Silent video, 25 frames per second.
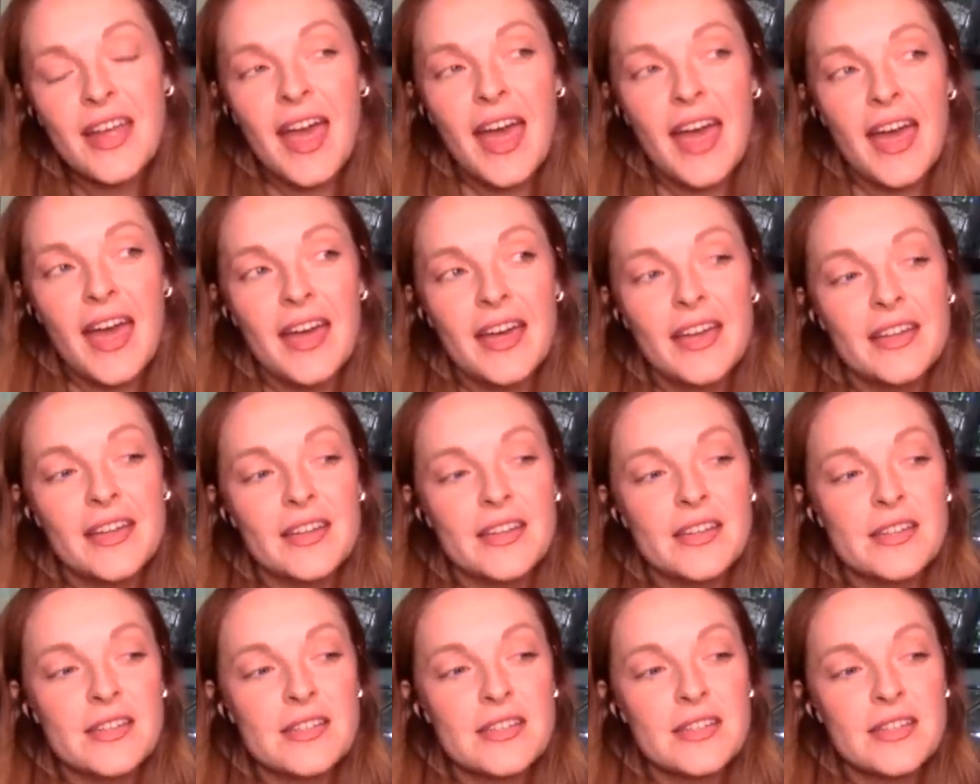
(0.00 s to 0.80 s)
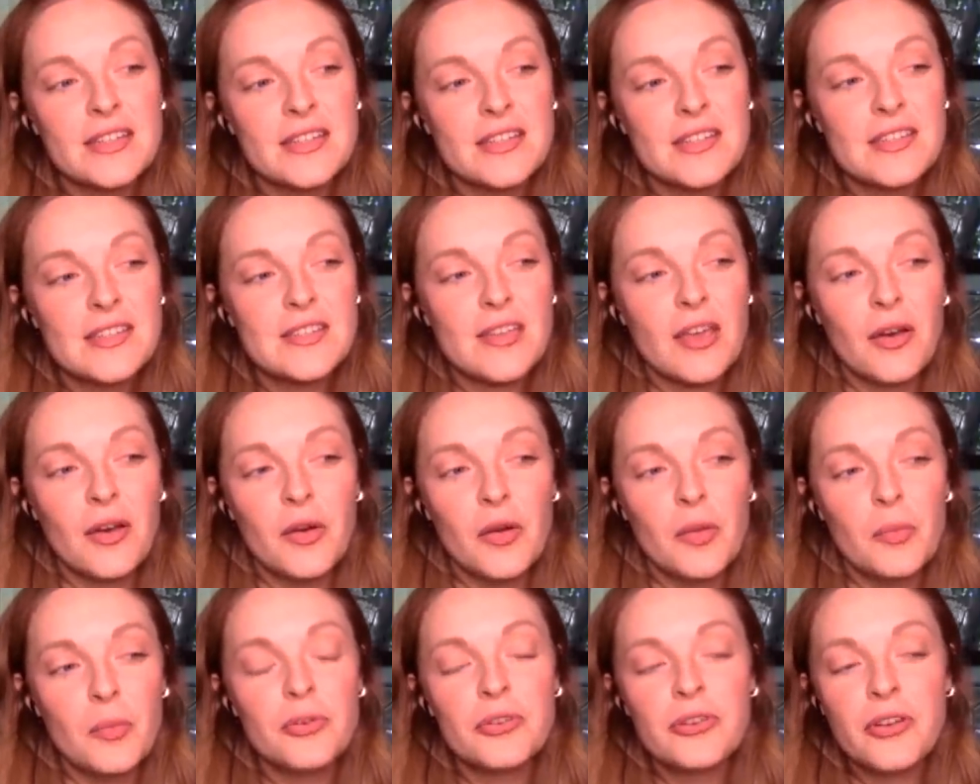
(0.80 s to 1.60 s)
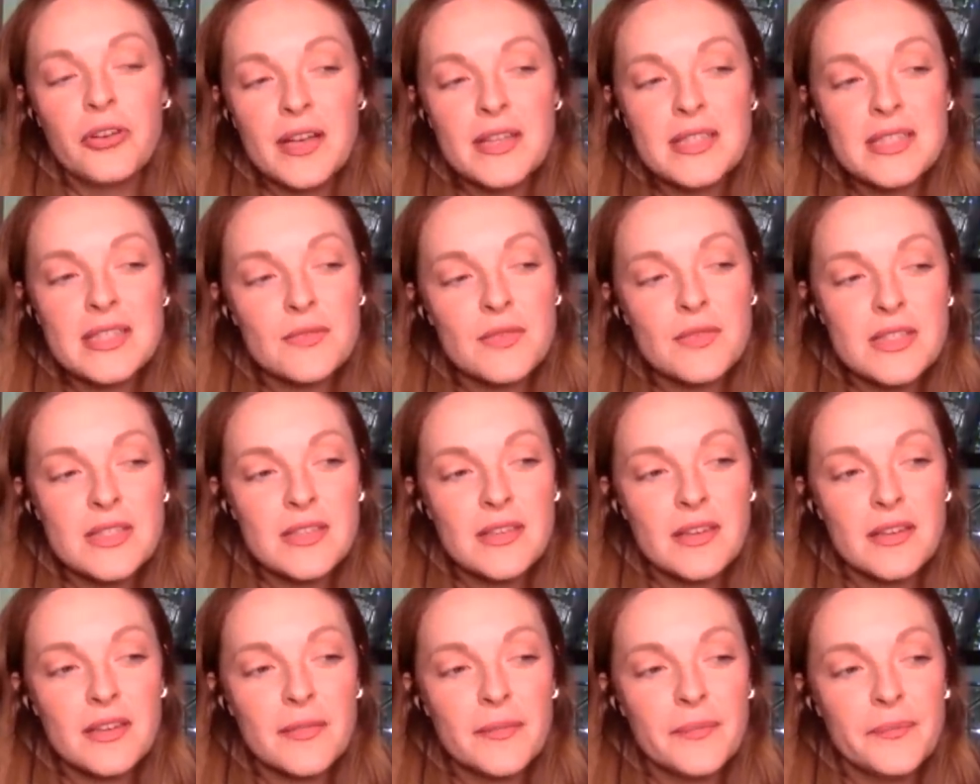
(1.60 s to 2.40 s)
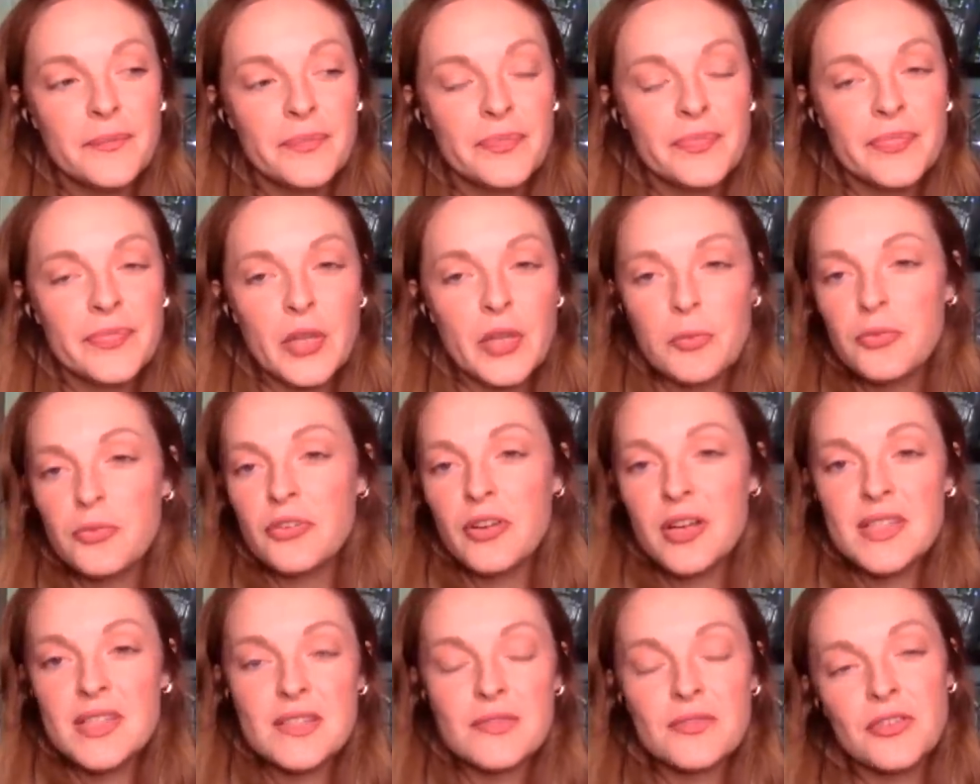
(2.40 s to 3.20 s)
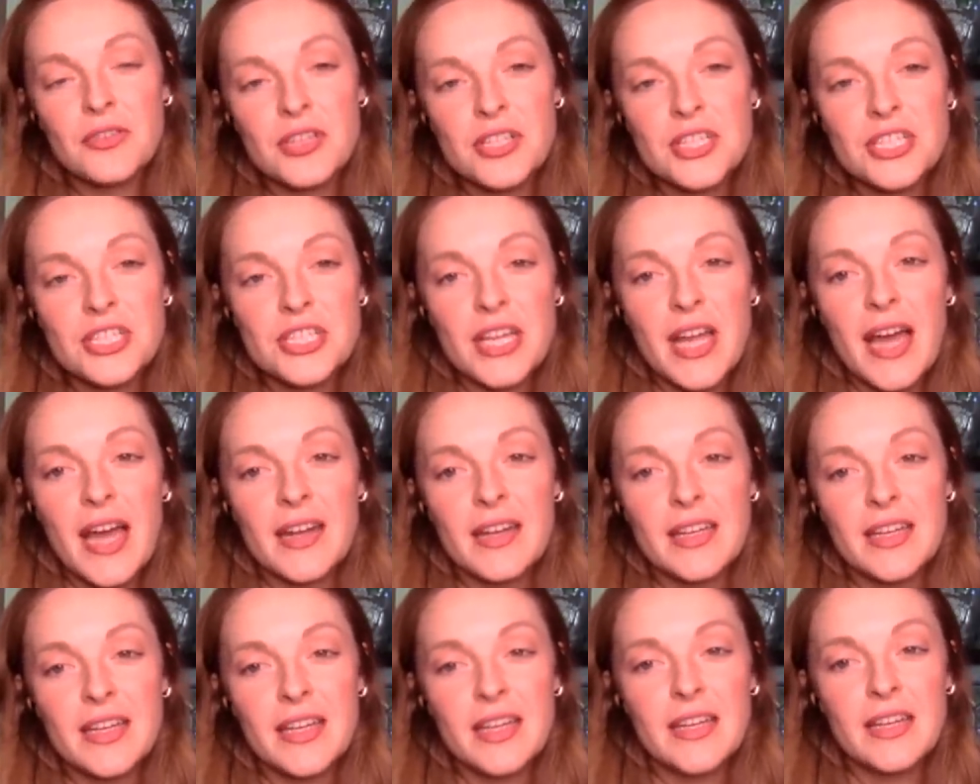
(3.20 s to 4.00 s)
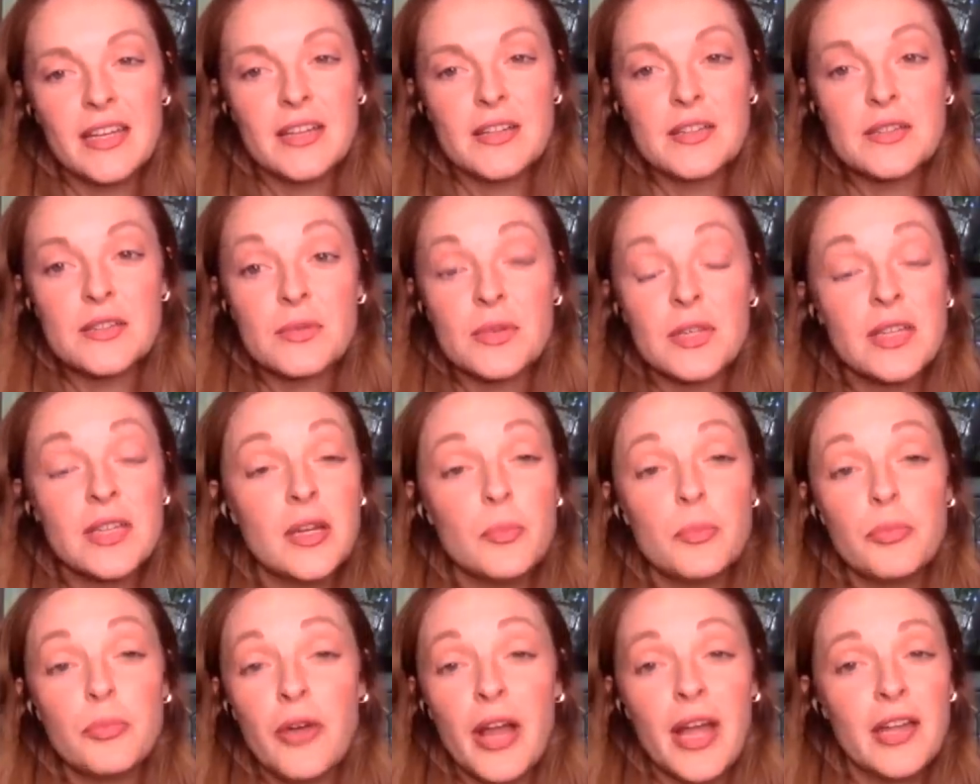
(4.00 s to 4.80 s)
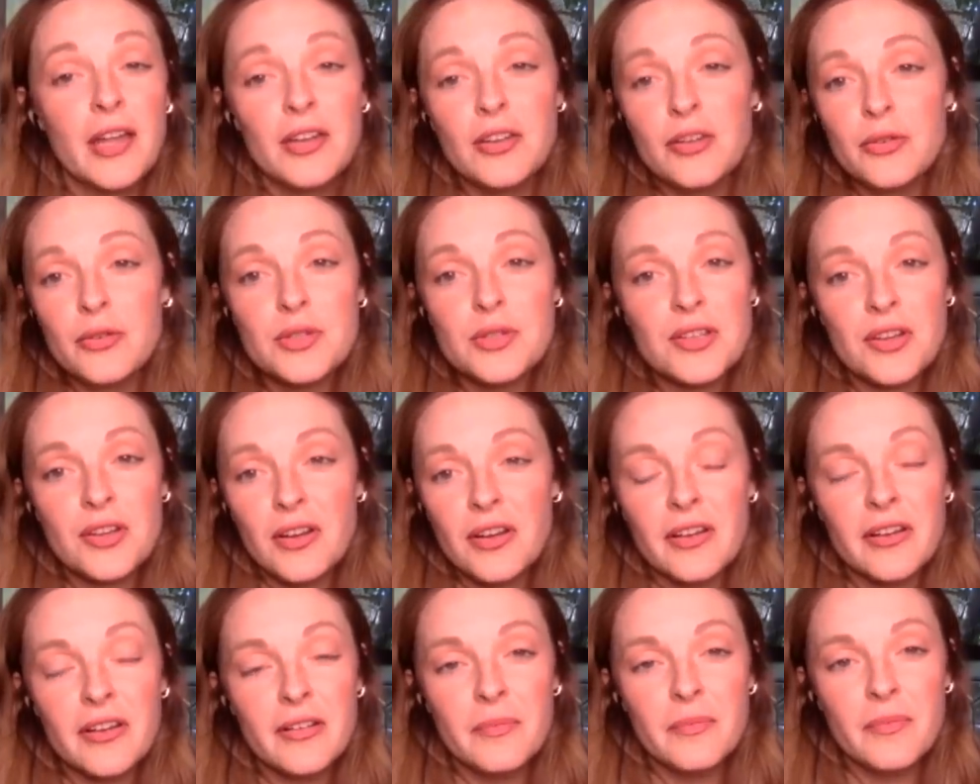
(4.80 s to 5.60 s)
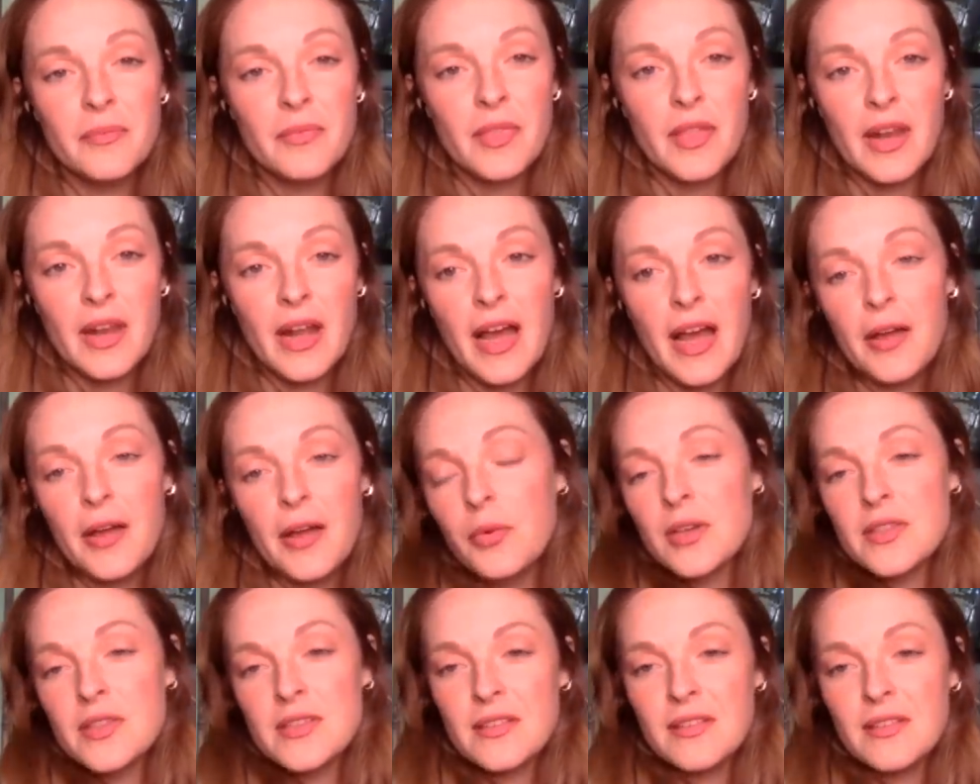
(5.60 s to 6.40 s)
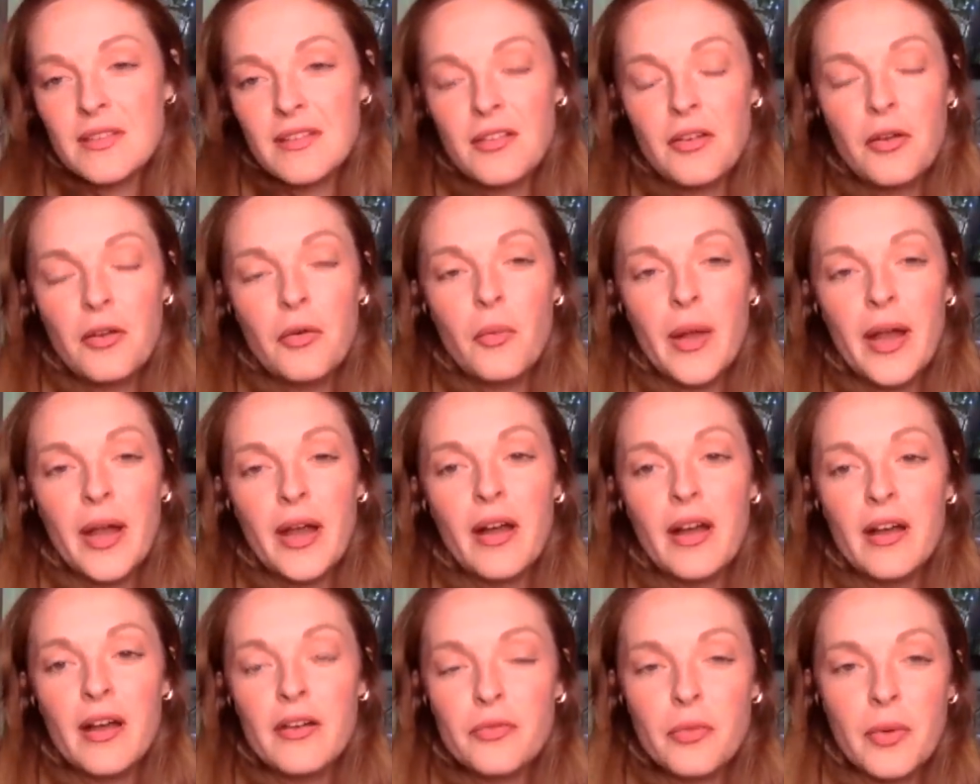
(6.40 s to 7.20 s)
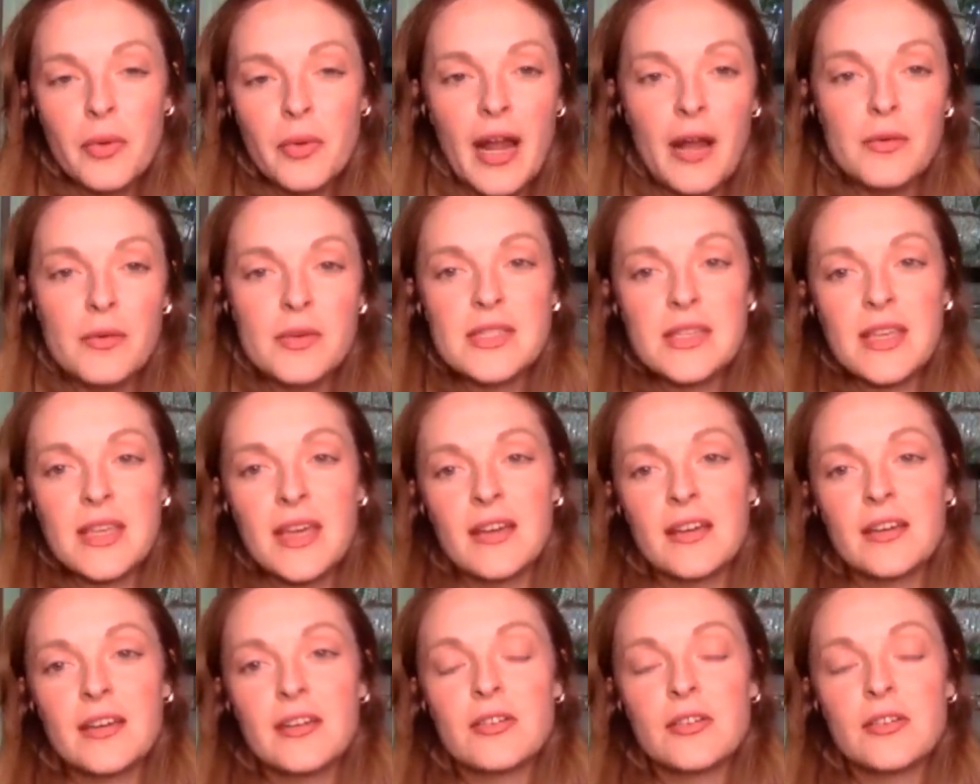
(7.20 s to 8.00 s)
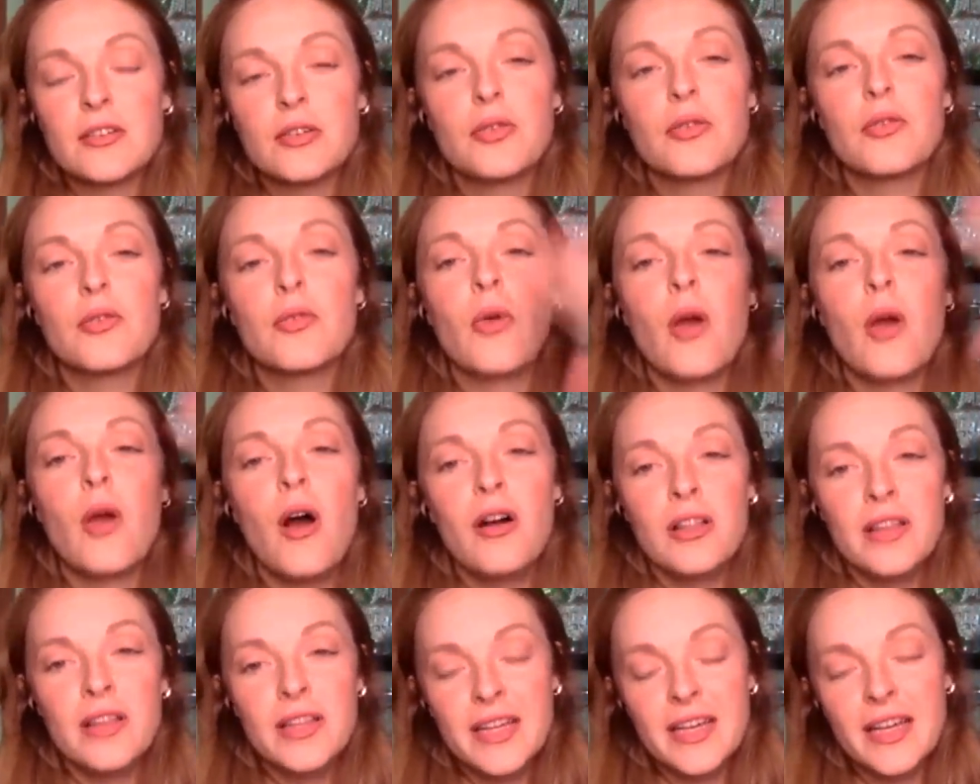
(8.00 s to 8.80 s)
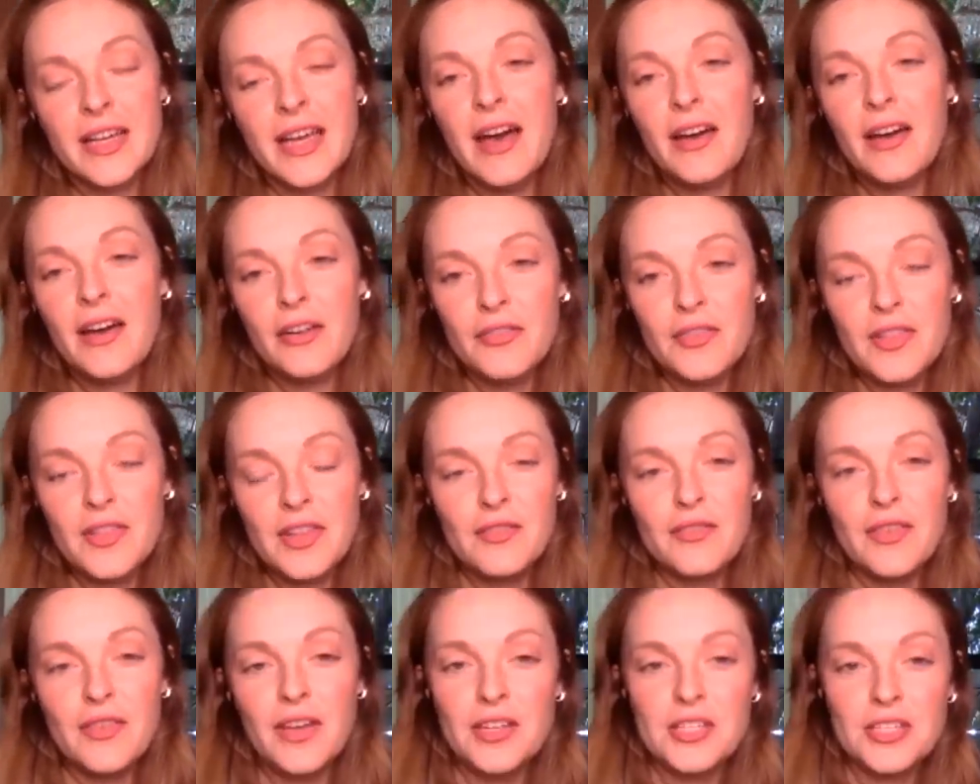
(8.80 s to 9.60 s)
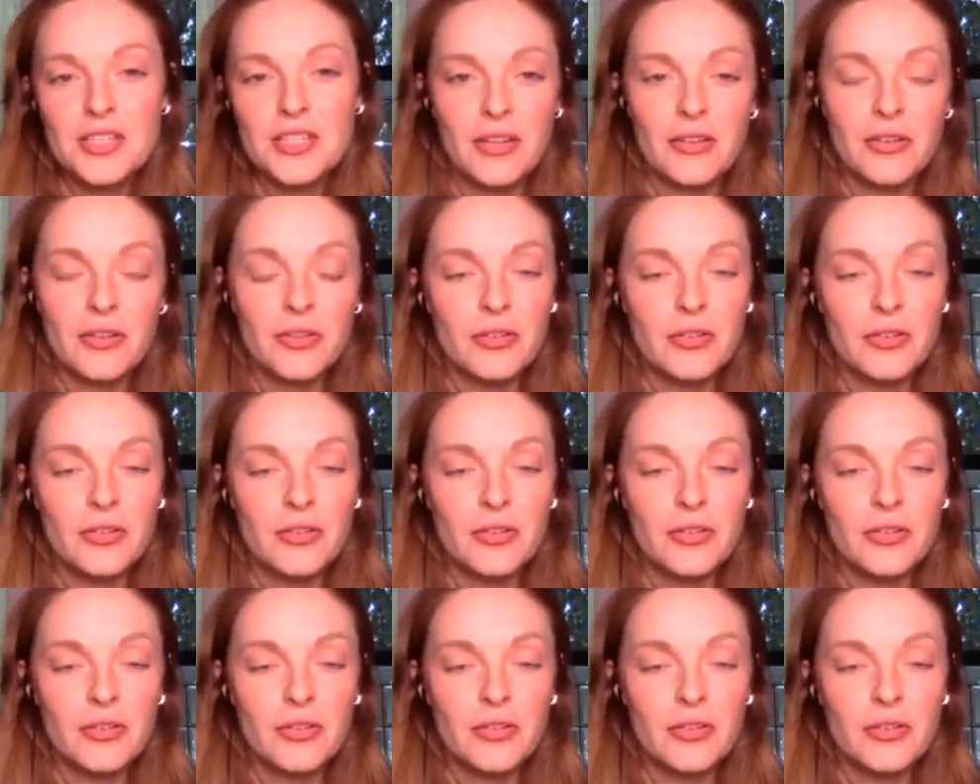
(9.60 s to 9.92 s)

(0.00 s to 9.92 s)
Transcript: And so progressivism or progressive Christianity is really a brand new term that I wasn't aware of when I was like crawling out of the evangelical